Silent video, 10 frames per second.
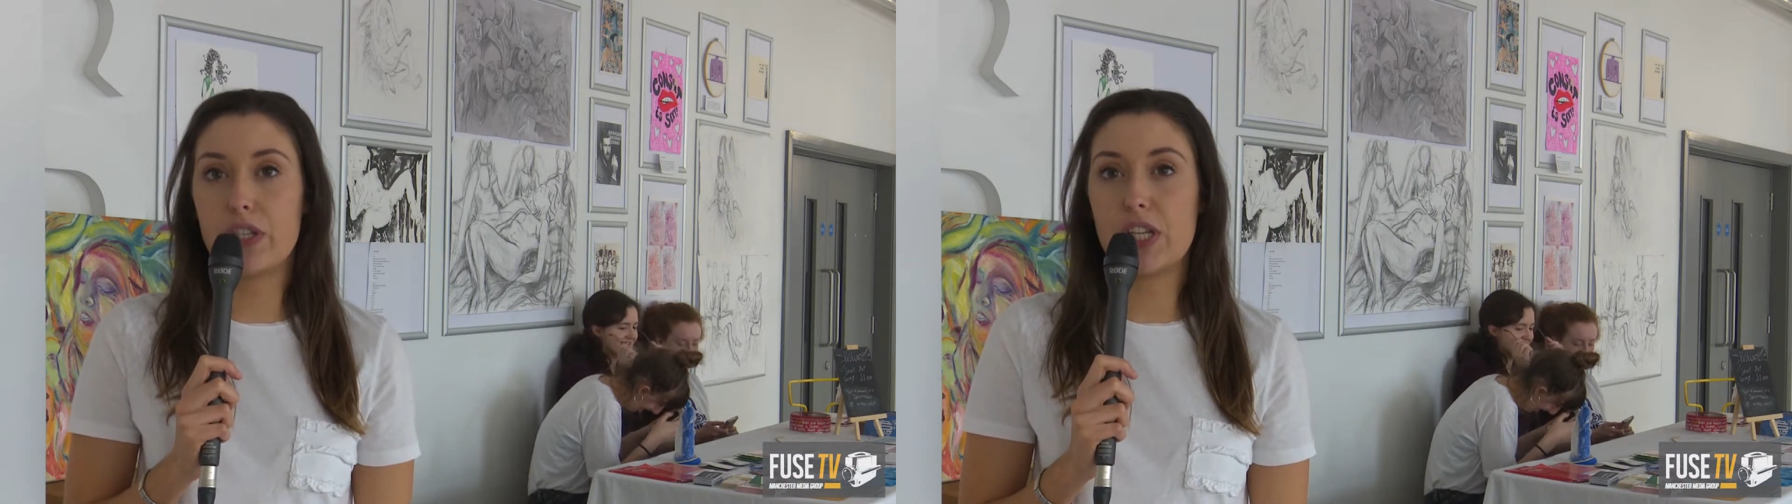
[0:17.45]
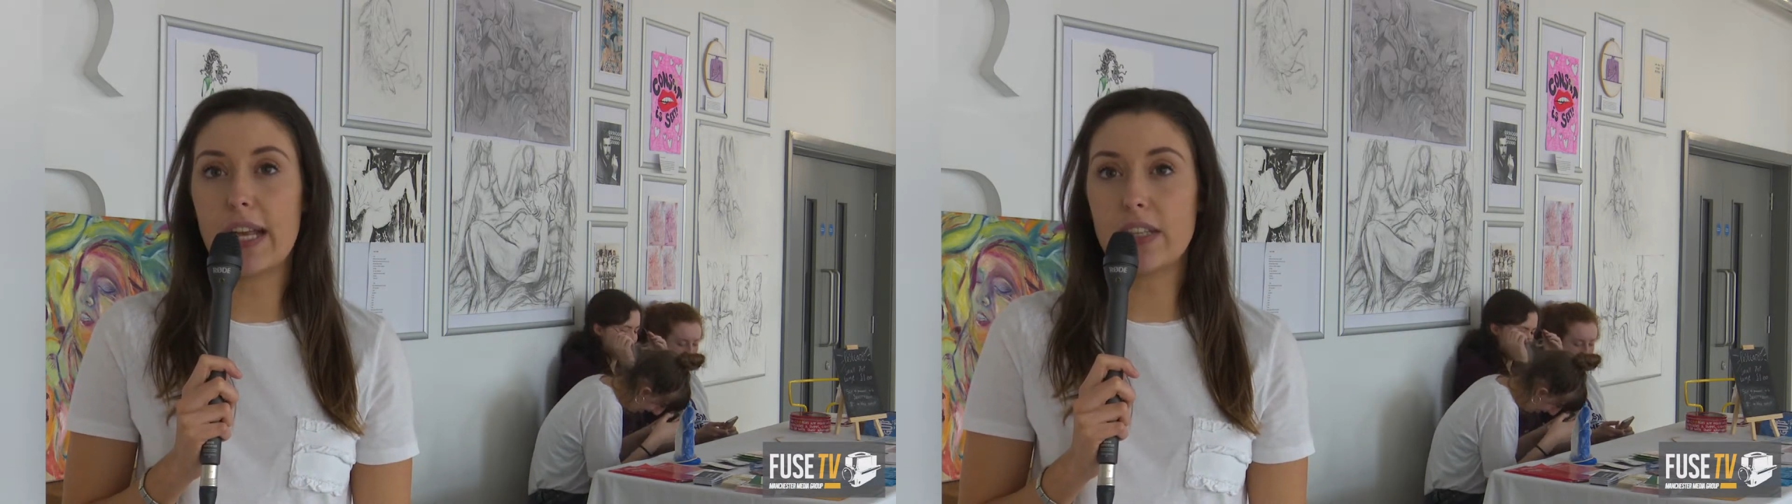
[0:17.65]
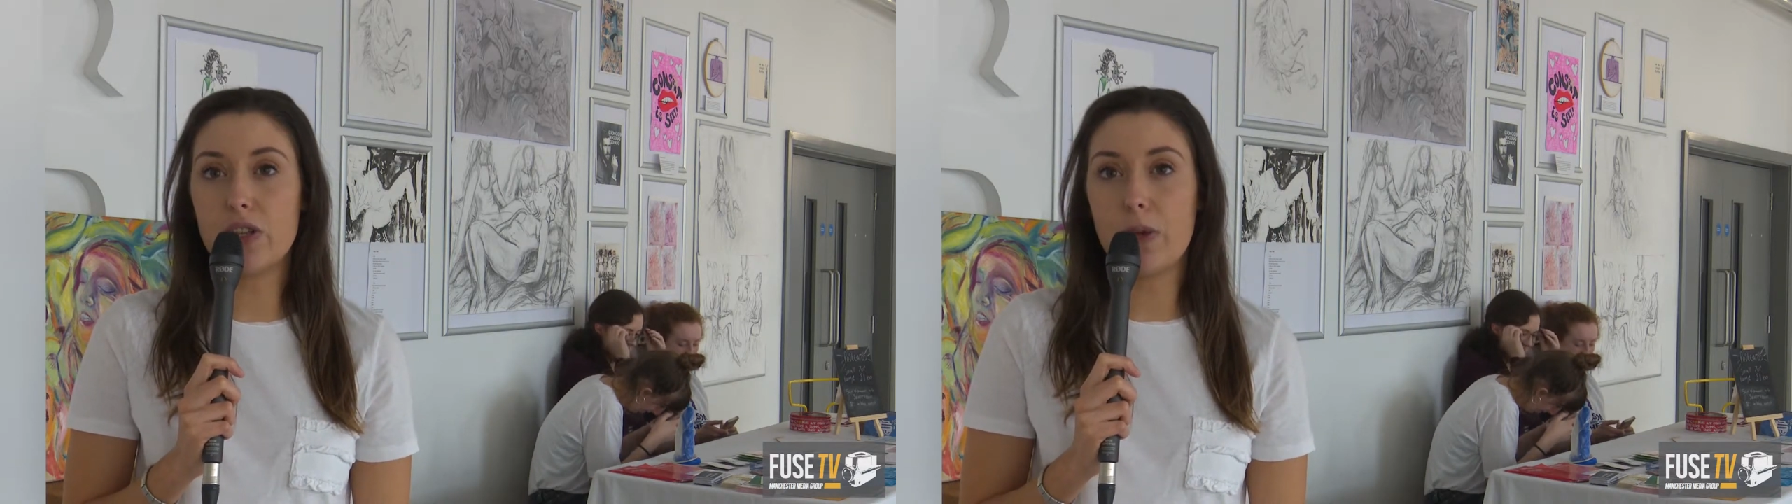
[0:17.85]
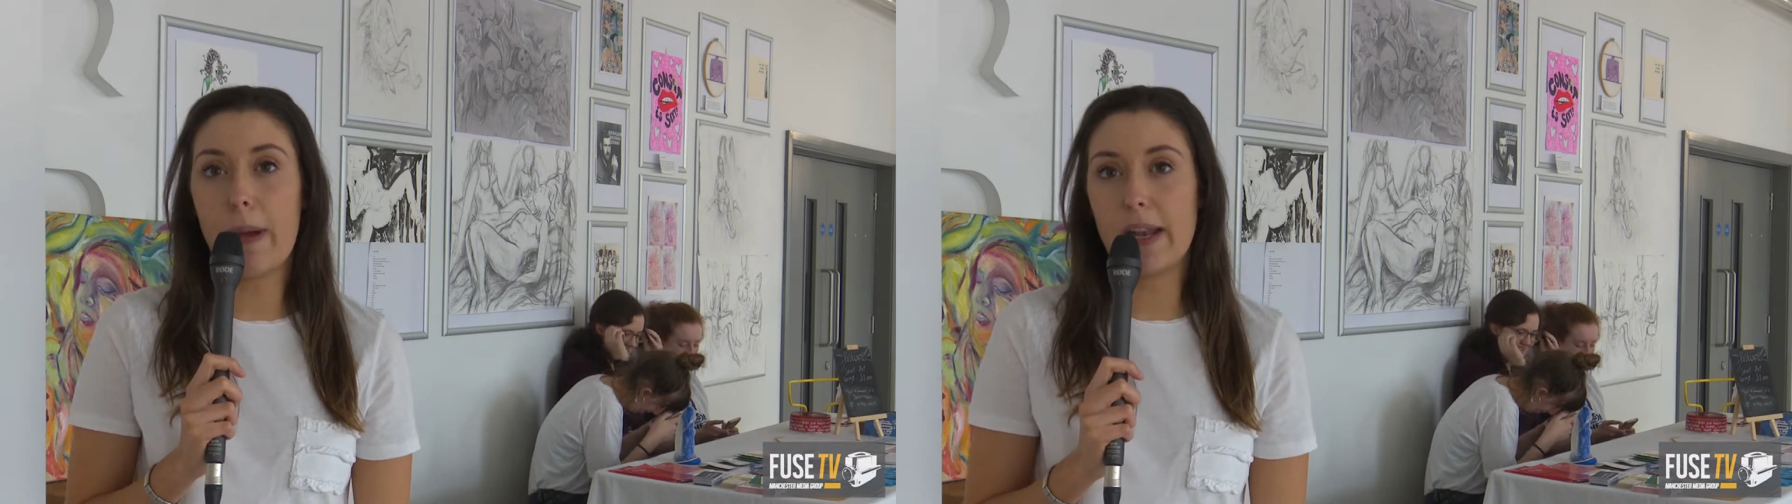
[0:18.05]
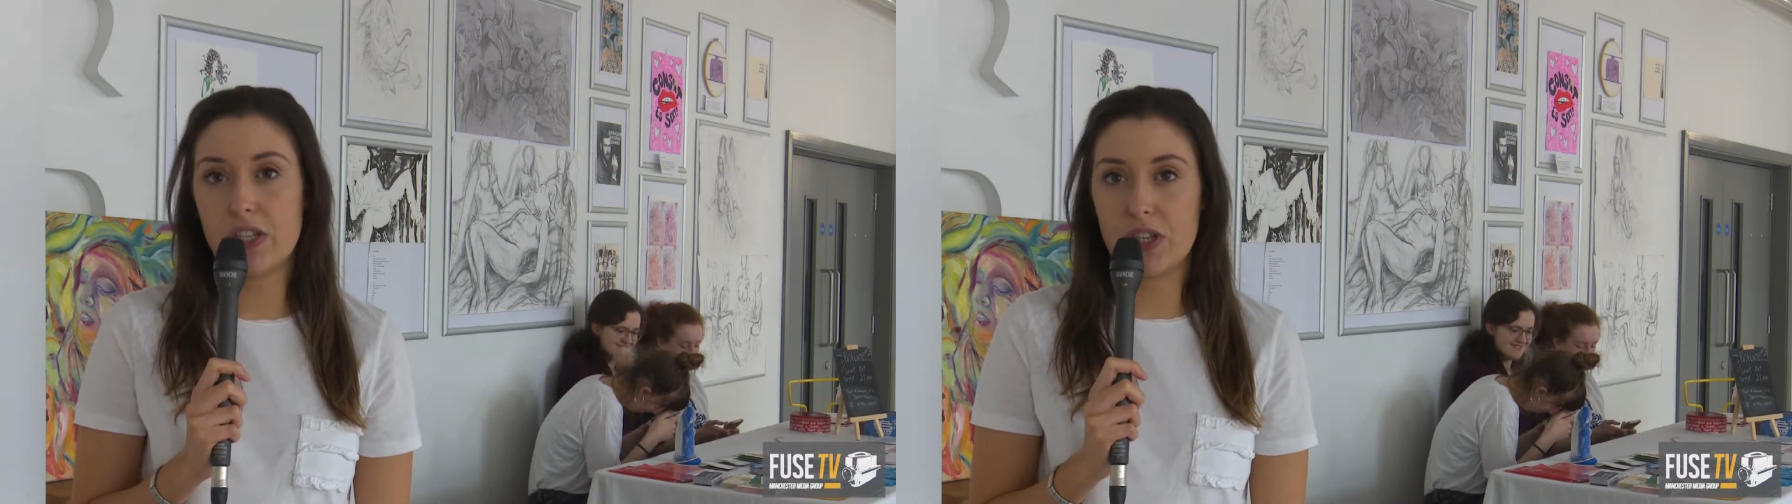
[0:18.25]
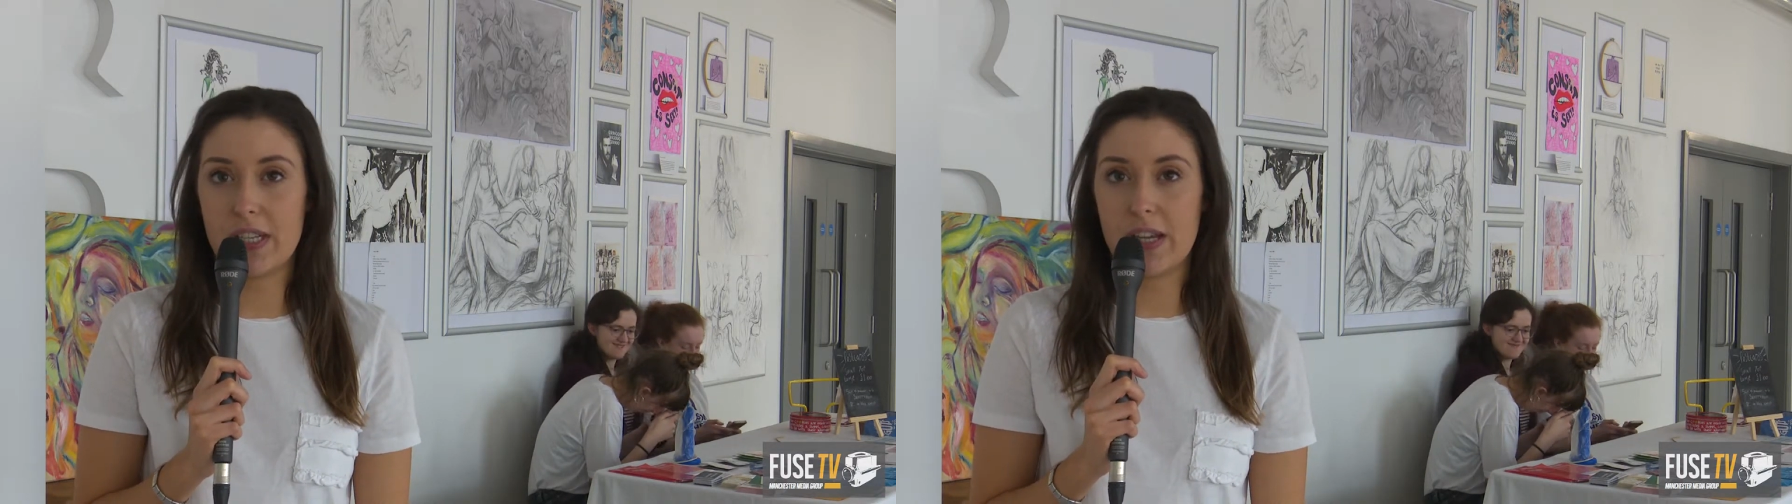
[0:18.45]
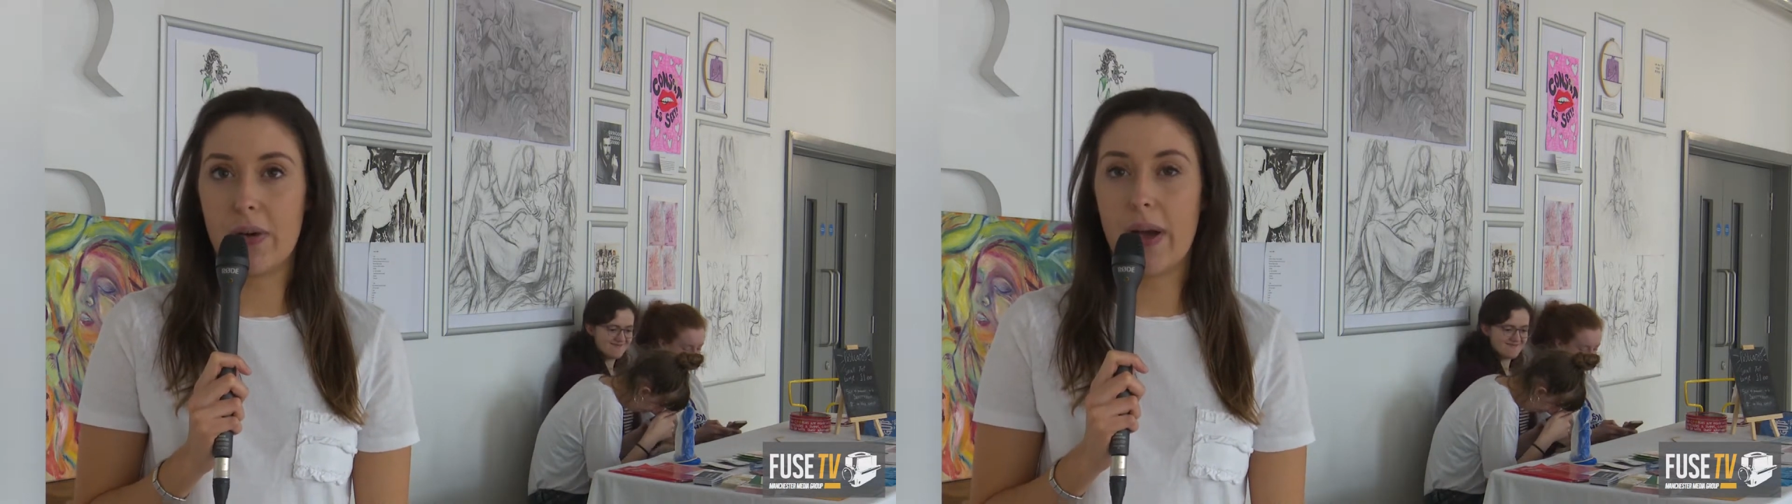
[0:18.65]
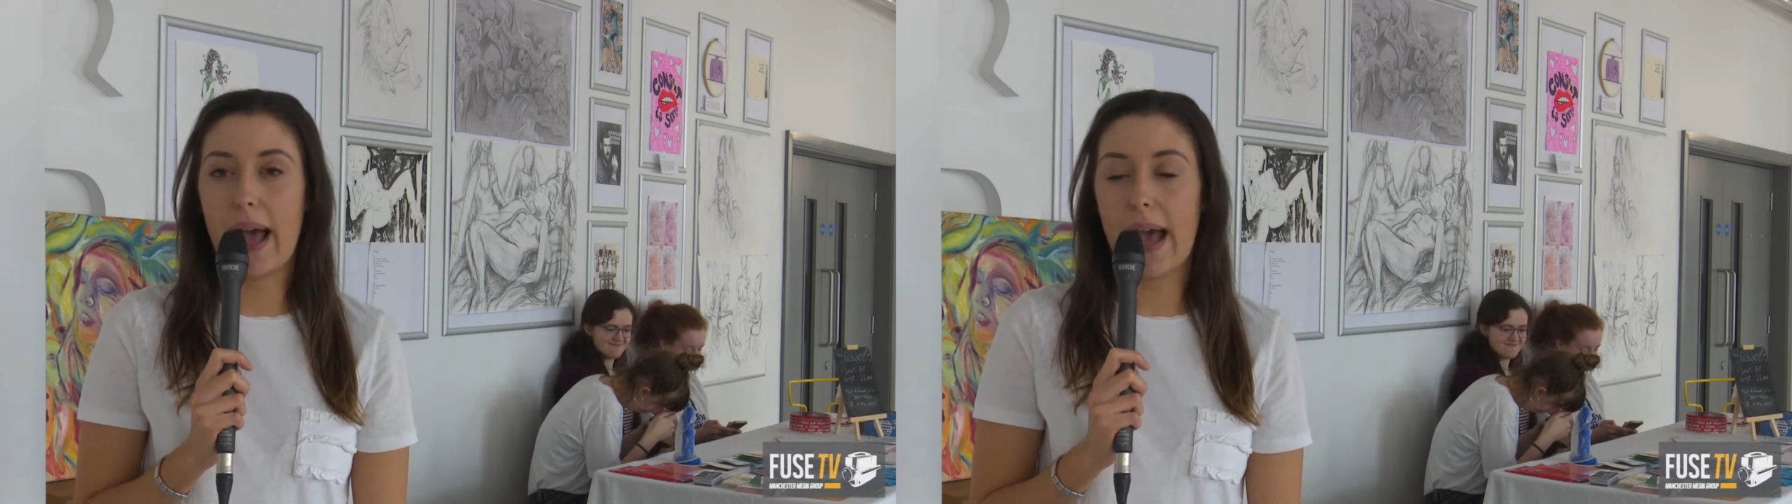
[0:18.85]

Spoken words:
reject the new pension deal